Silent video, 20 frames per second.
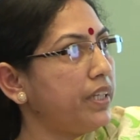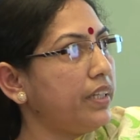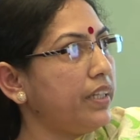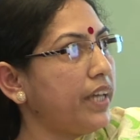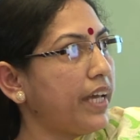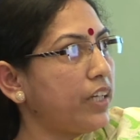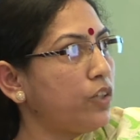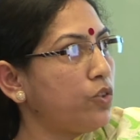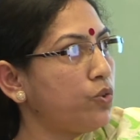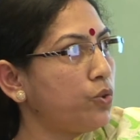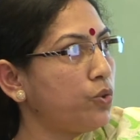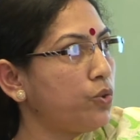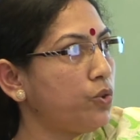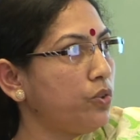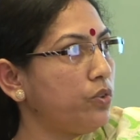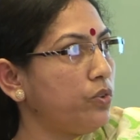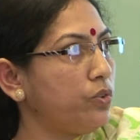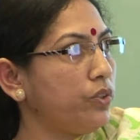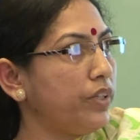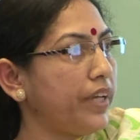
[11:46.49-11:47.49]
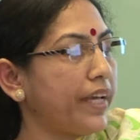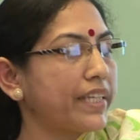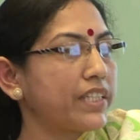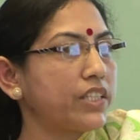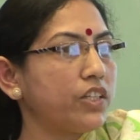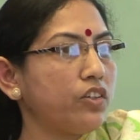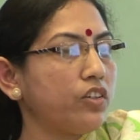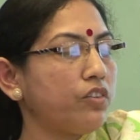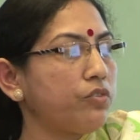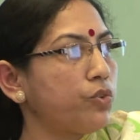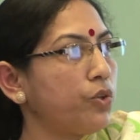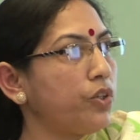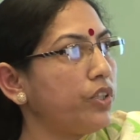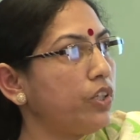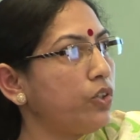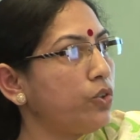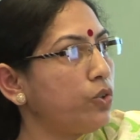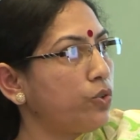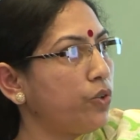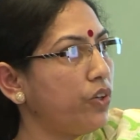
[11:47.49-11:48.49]
and that too to the extent of
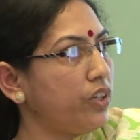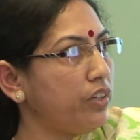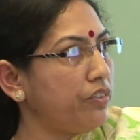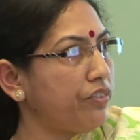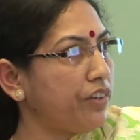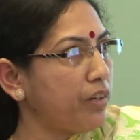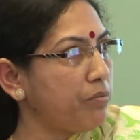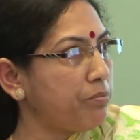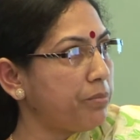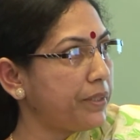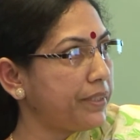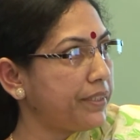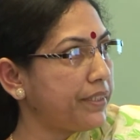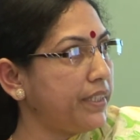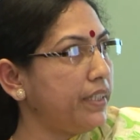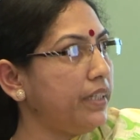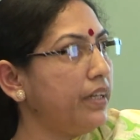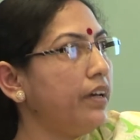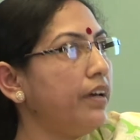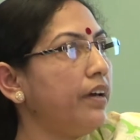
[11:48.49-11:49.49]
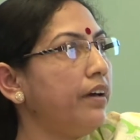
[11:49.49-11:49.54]
20 to 25%.